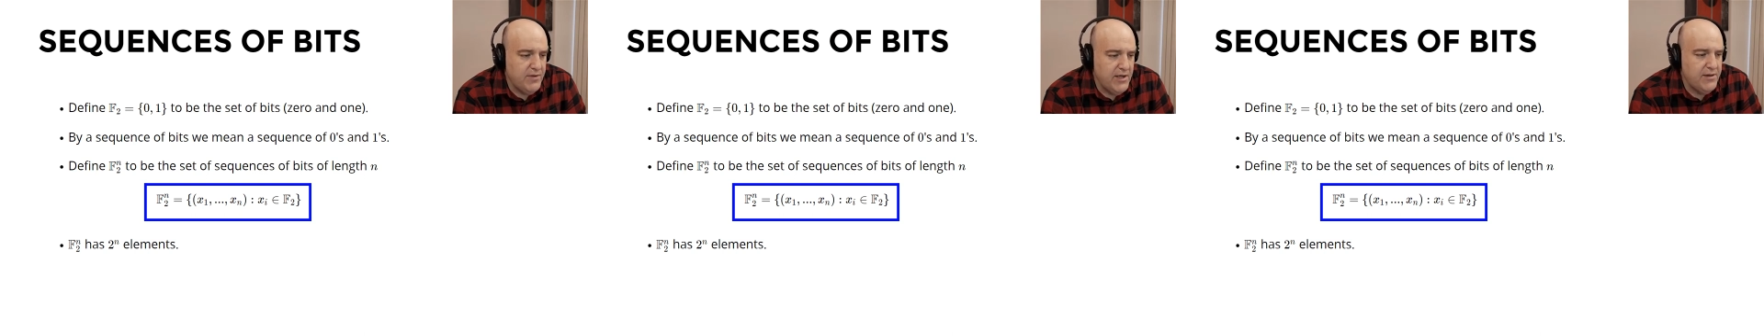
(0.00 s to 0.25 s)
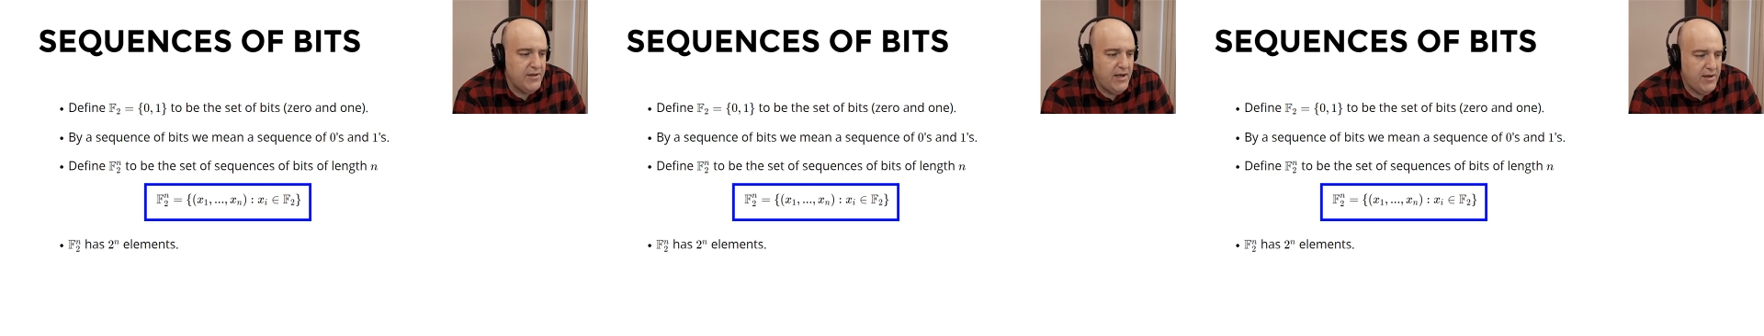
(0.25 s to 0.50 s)

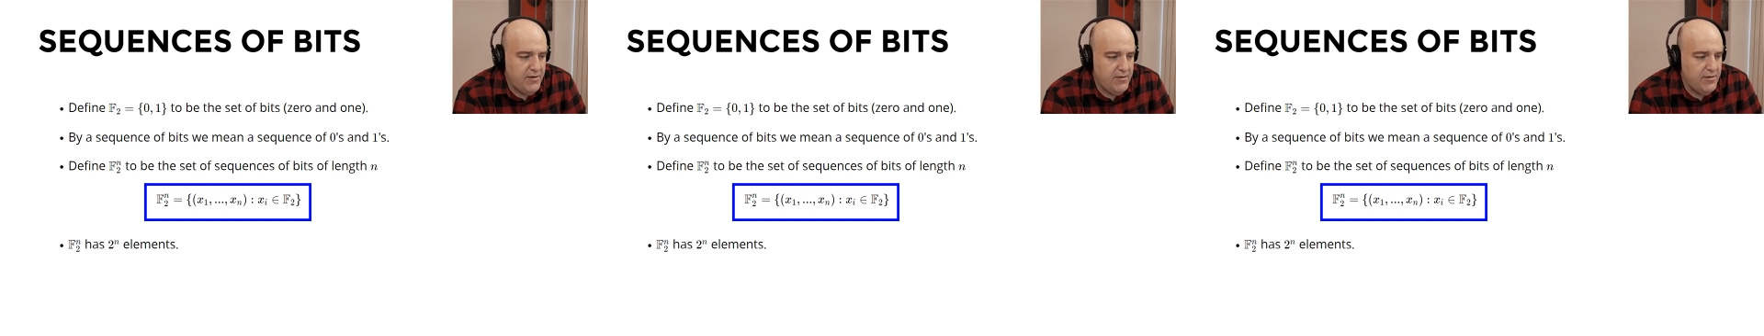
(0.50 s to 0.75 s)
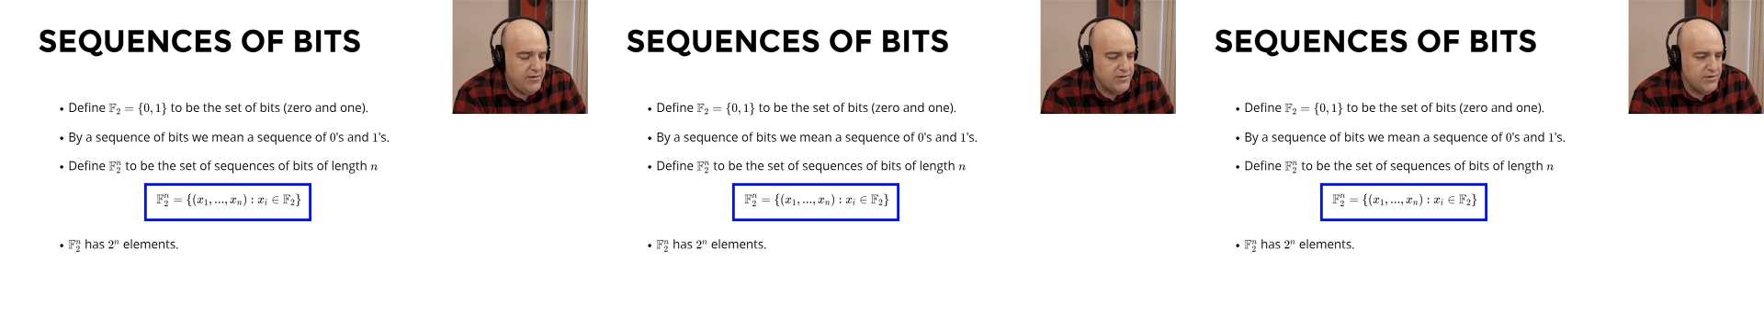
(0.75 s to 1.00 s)
length n,
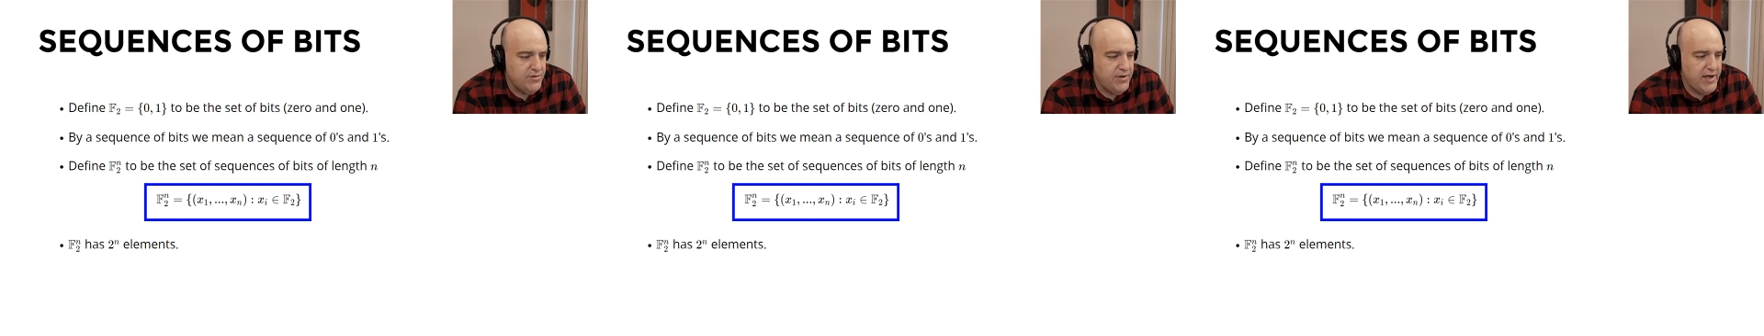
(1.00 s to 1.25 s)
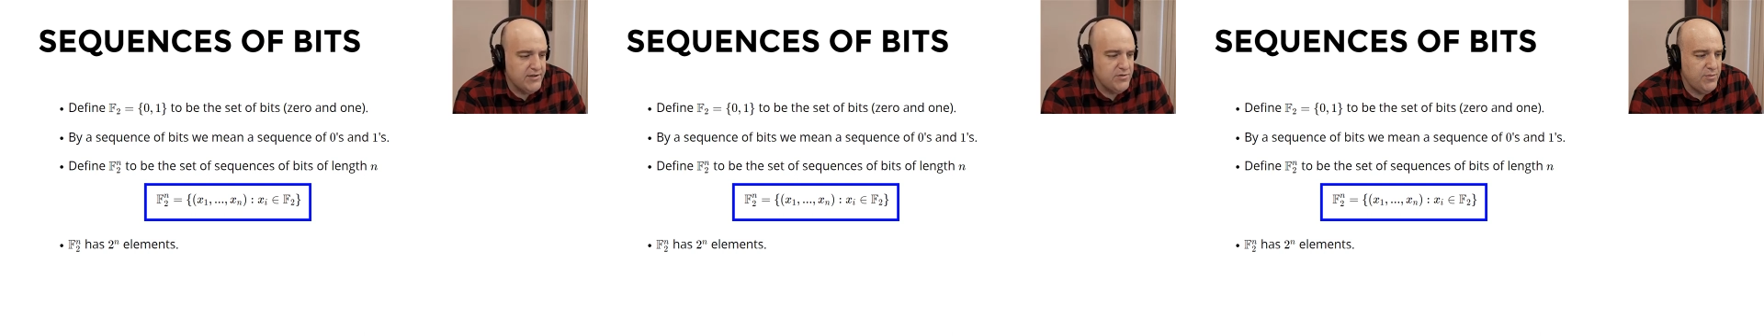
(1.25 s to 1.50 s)
so
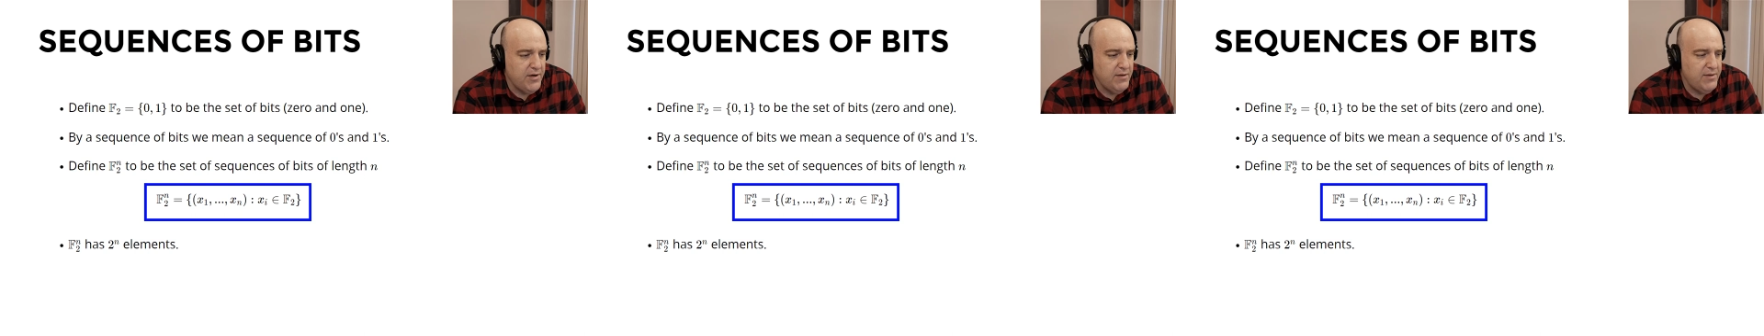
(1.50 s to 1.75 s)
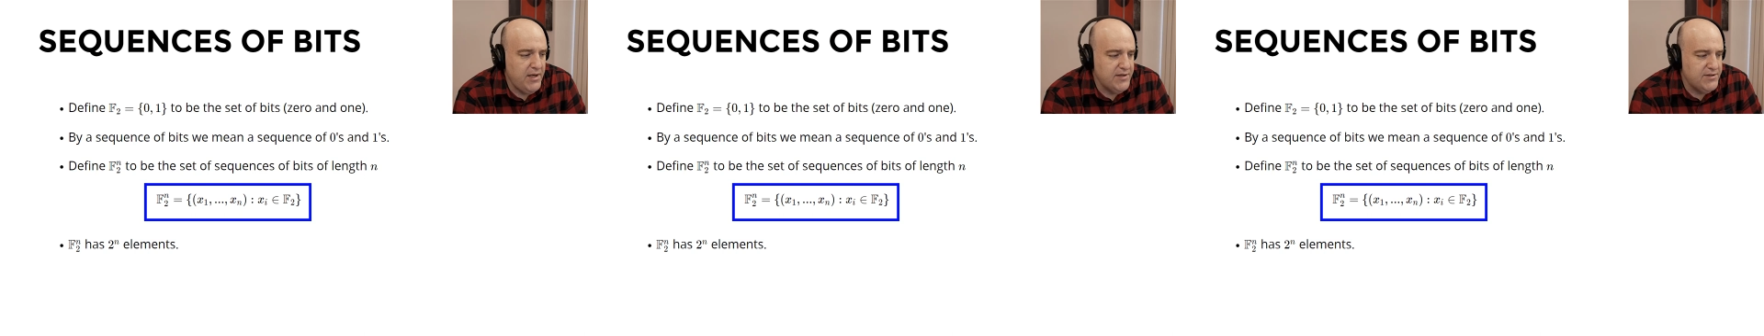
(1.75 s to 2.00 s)
x1 up
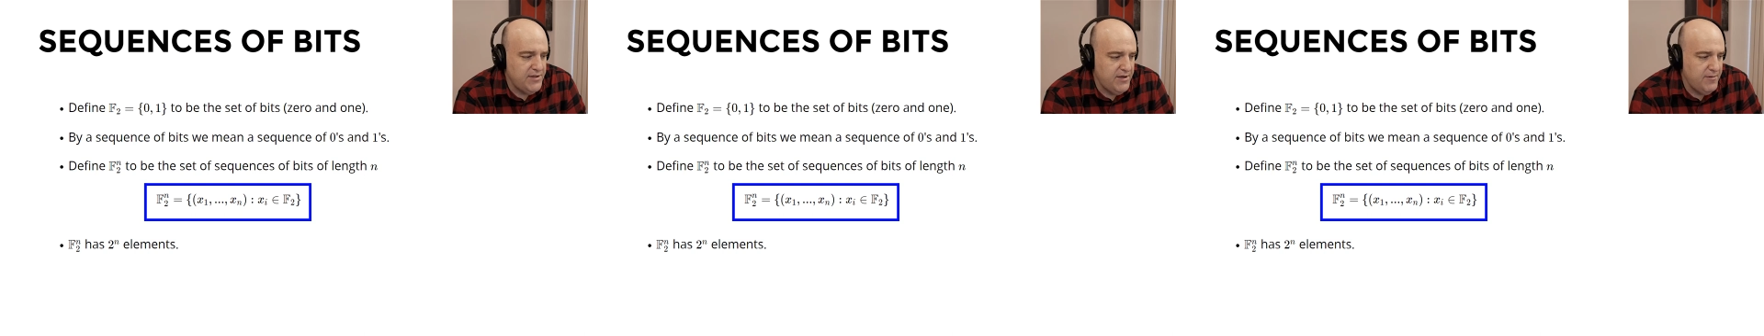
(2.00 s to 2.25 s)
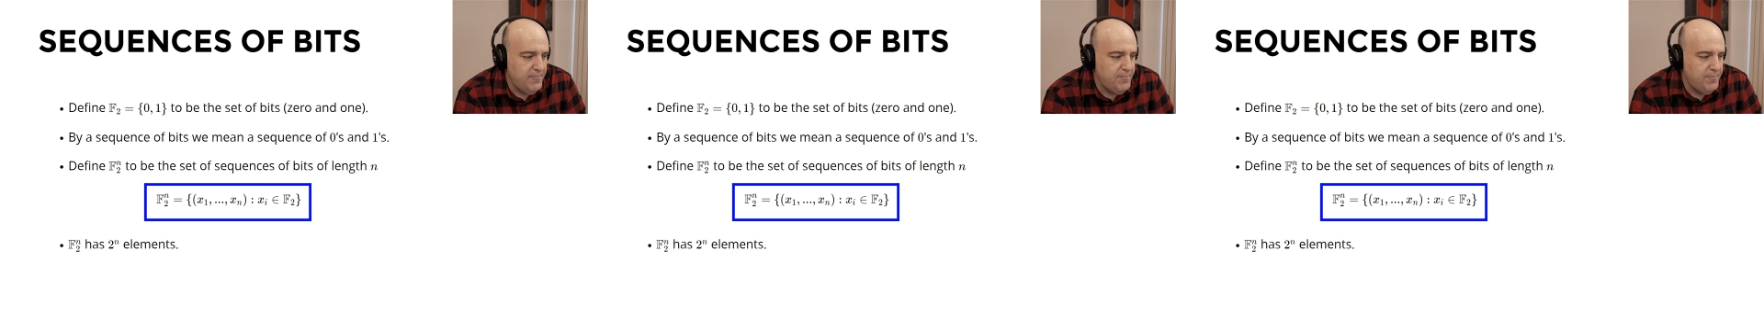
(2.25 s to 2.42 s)
to xn.